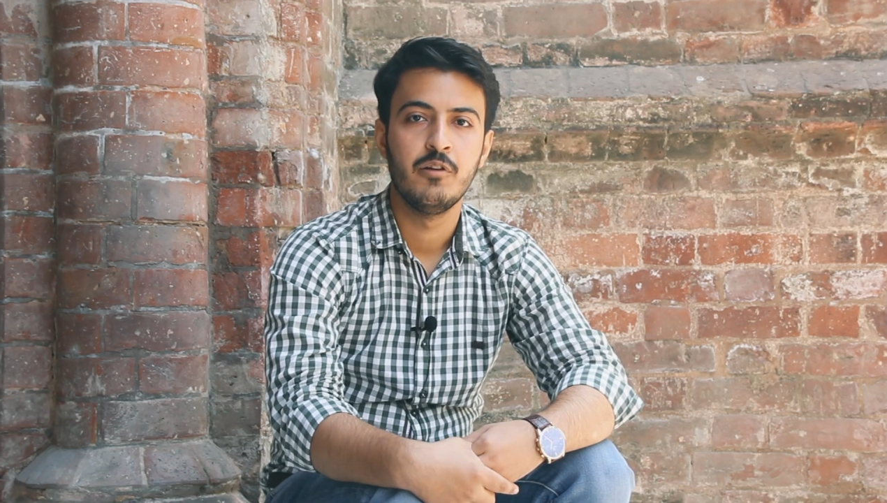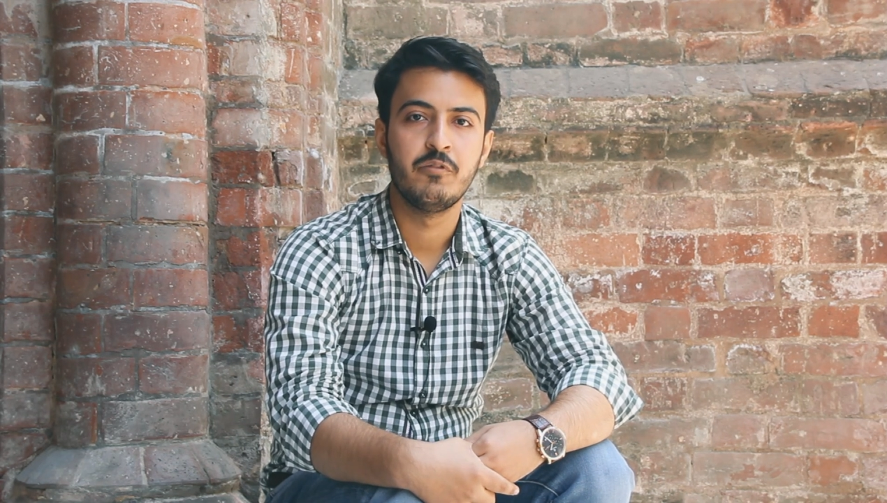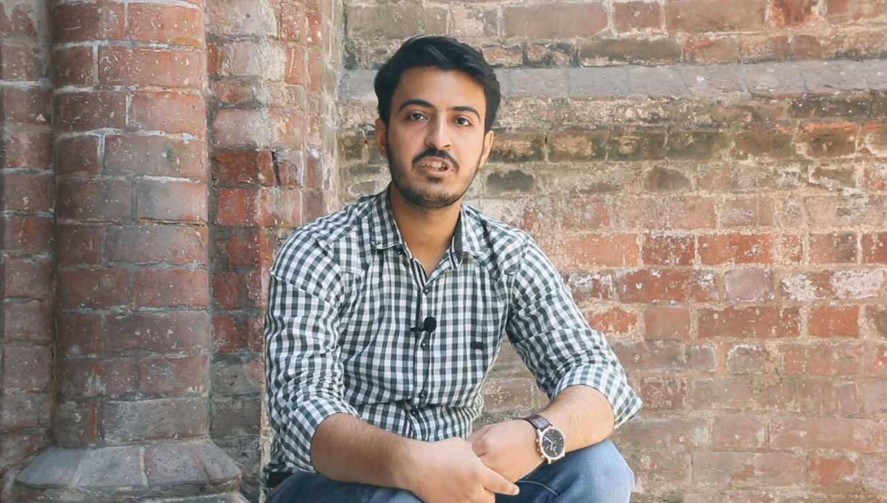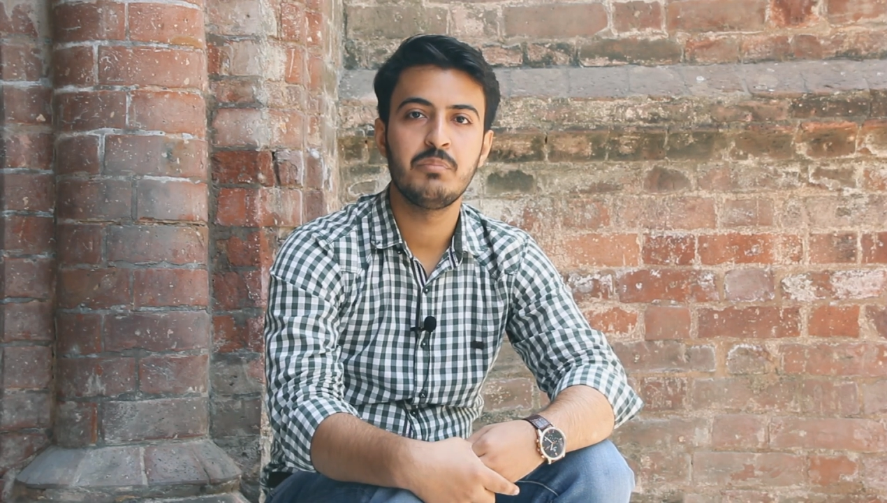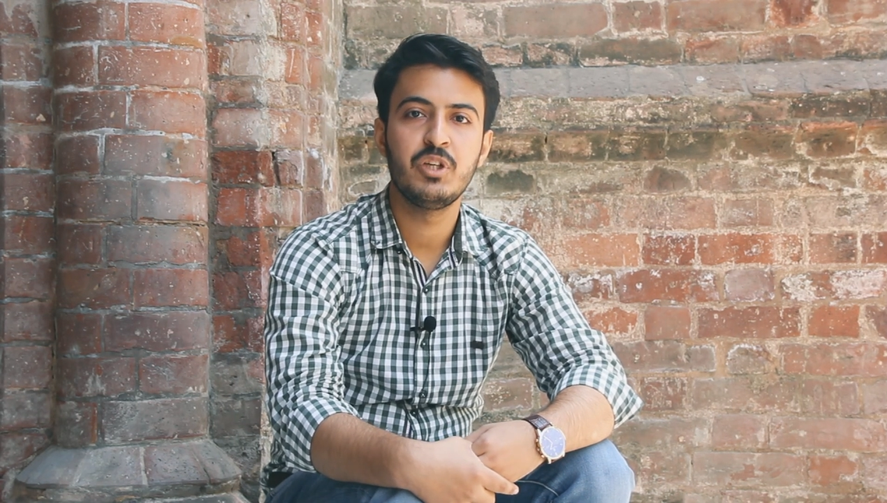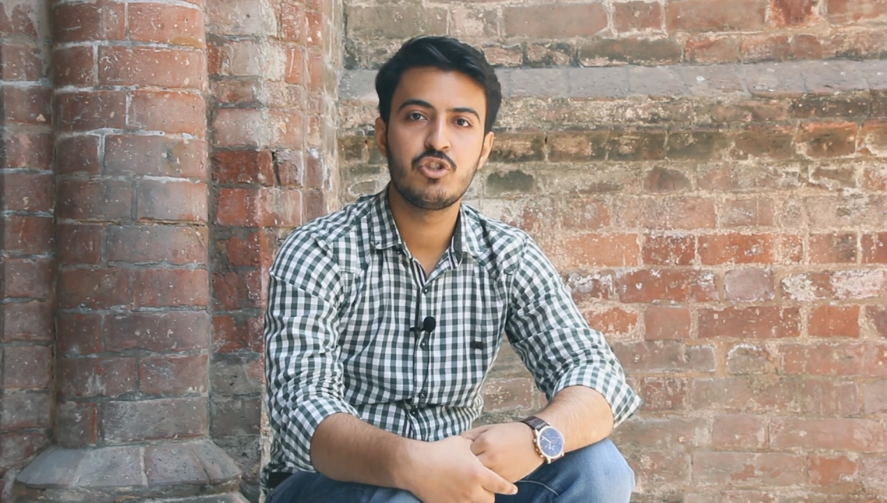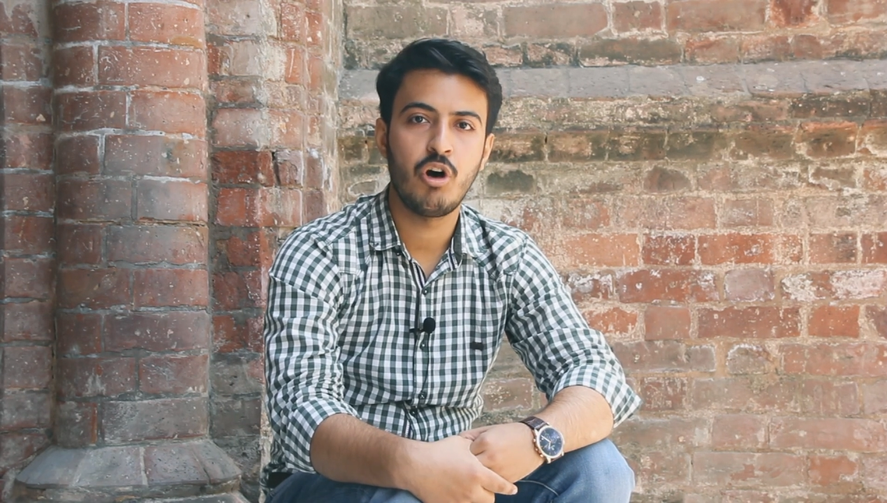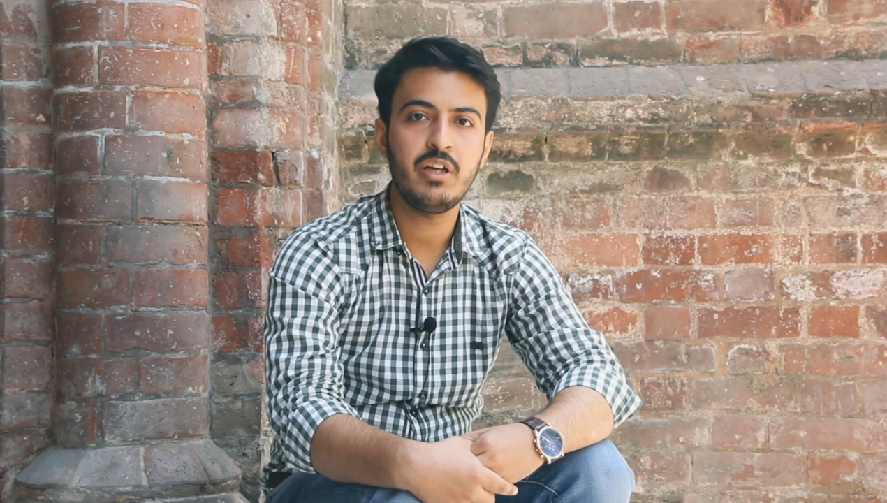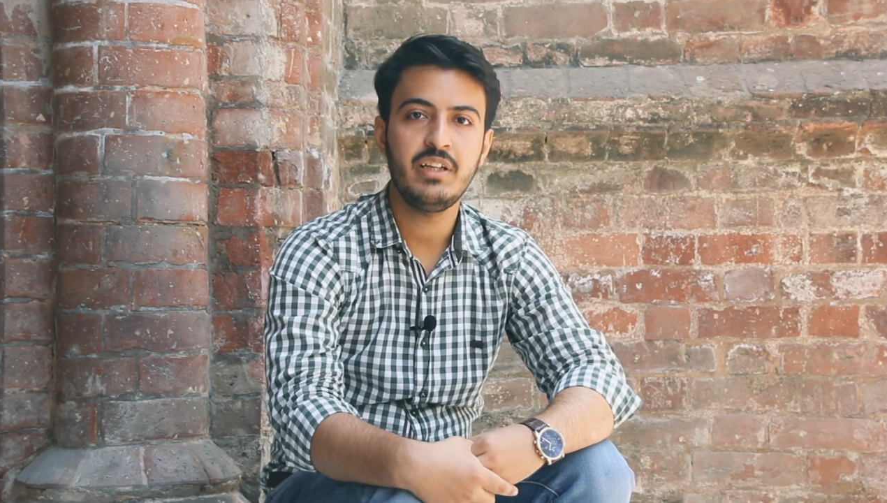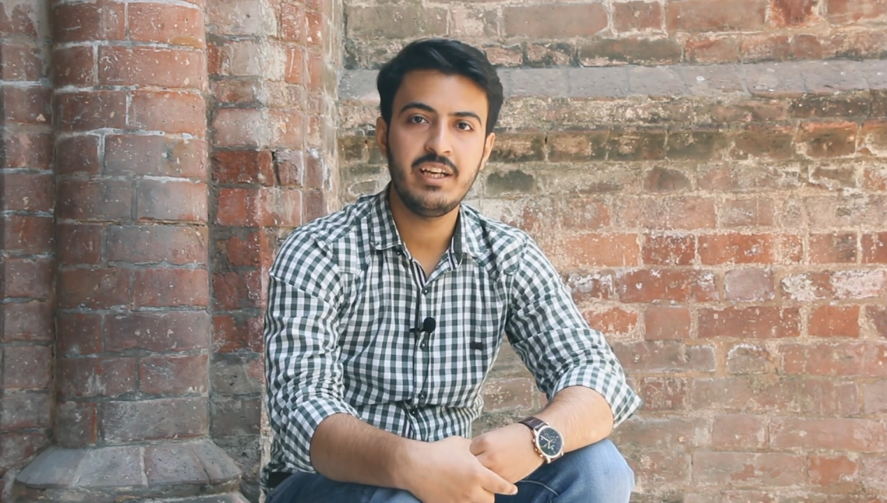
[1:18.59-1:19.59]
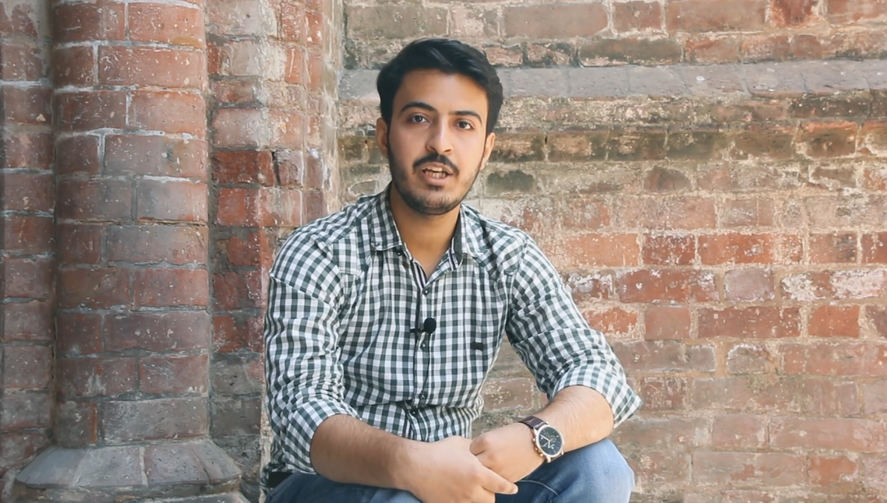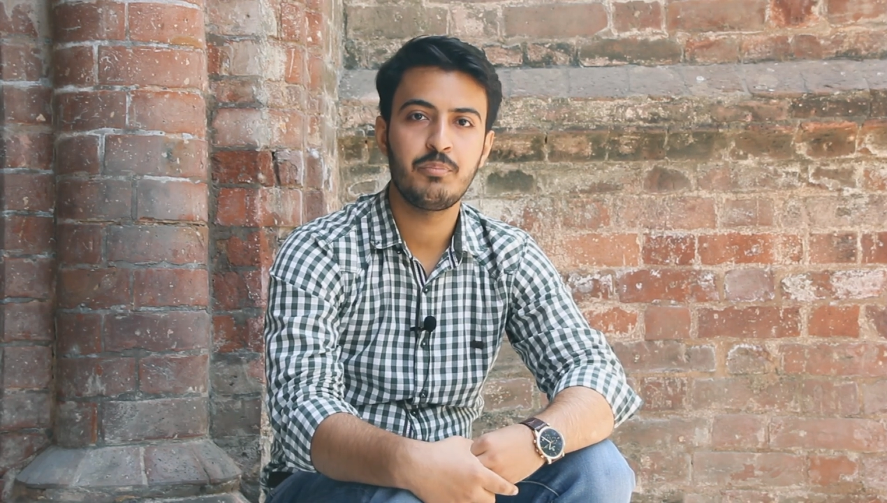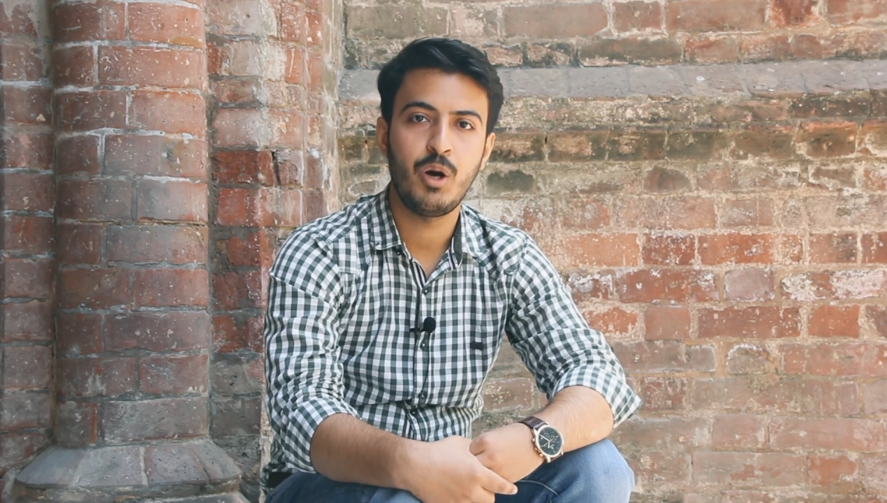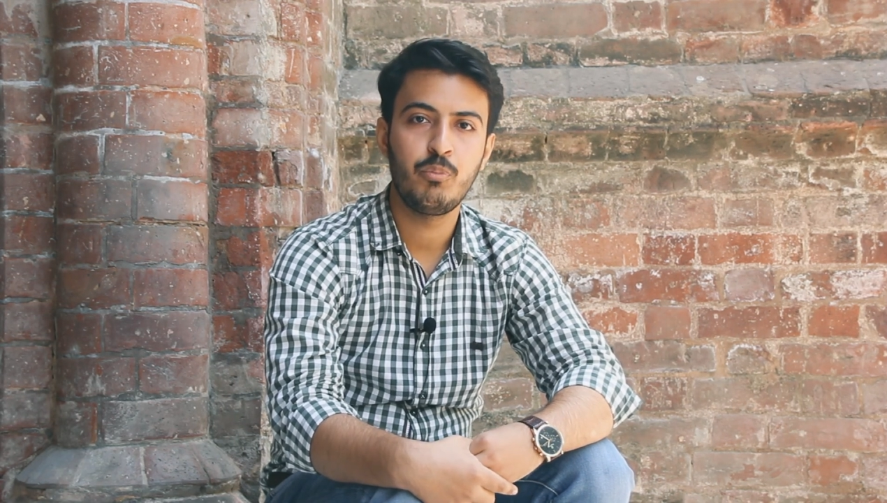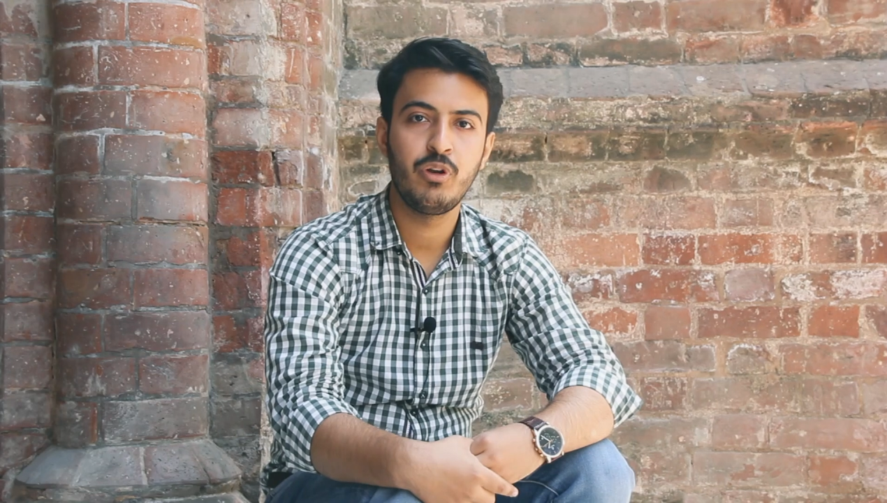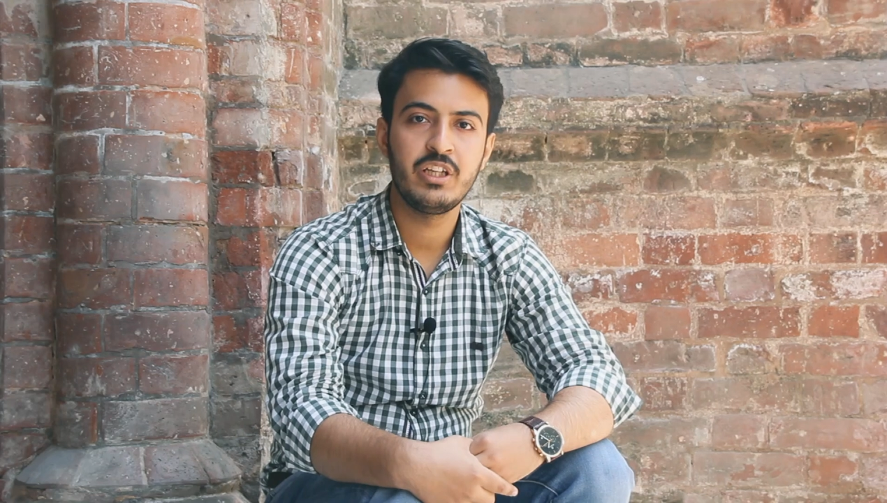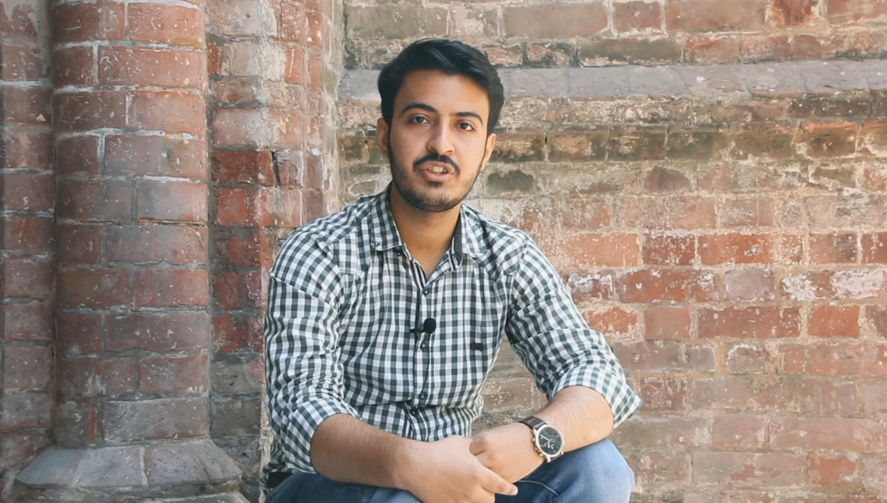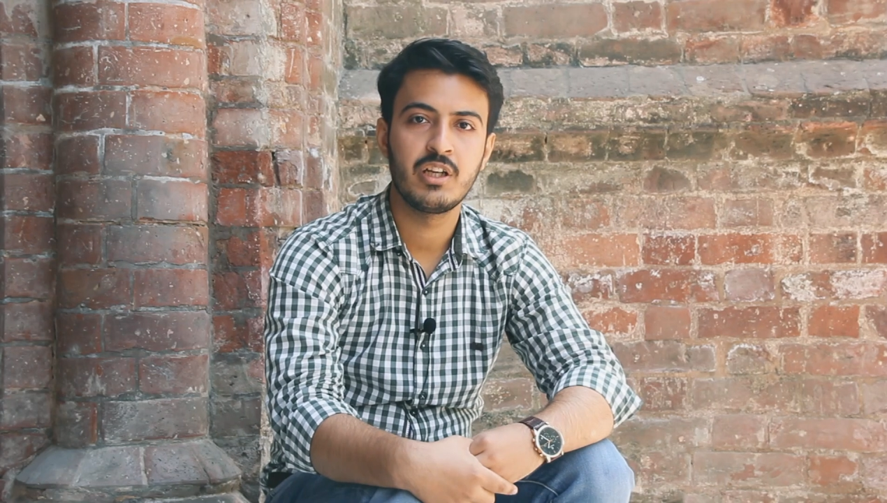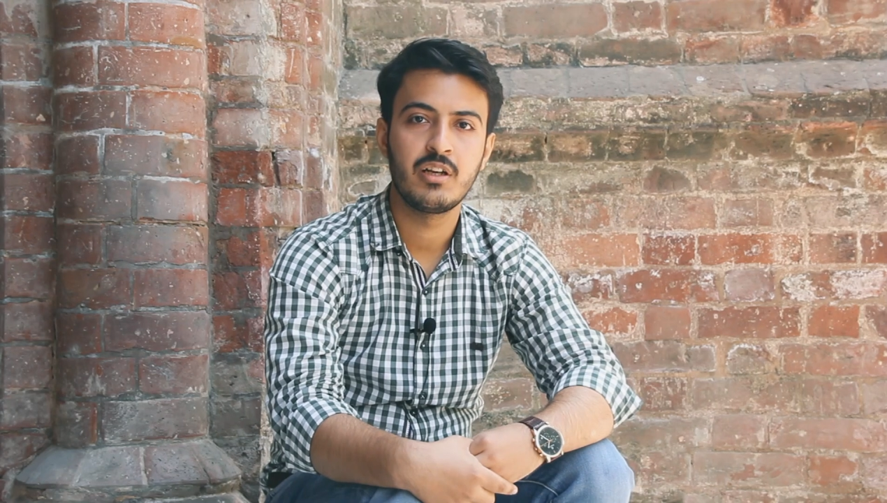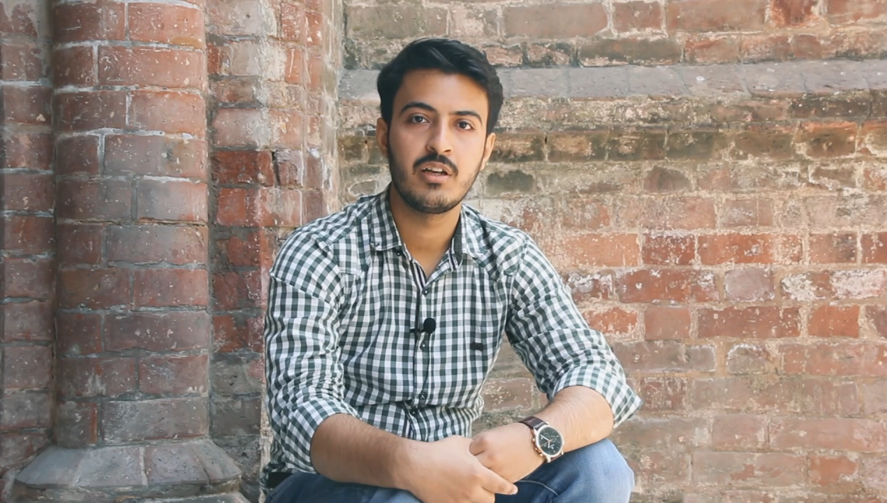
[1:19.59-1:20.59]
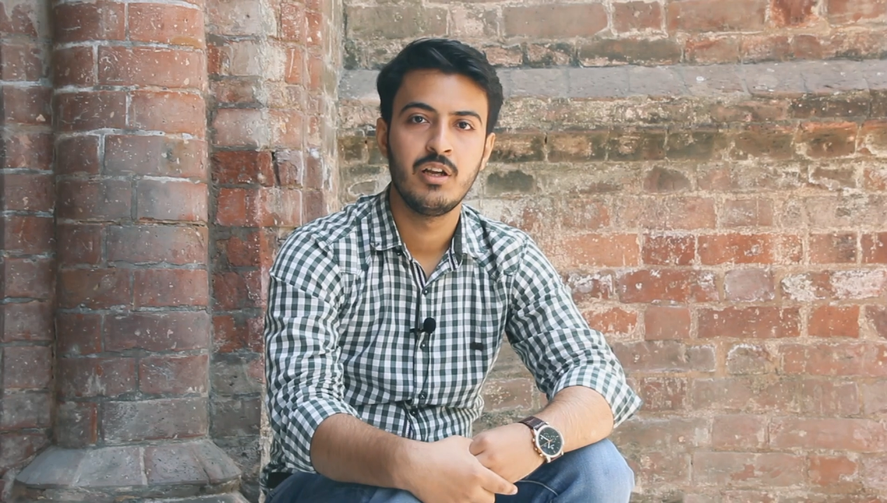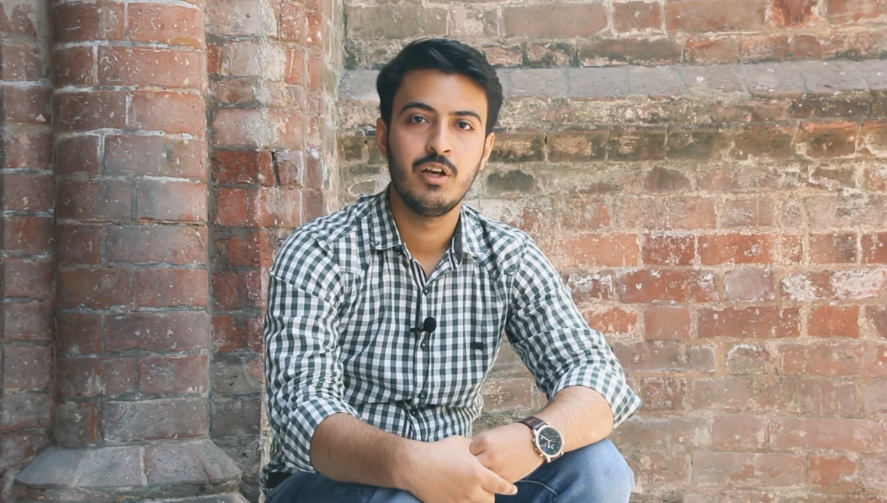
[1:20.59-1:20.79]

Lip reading: with a majoritarian population,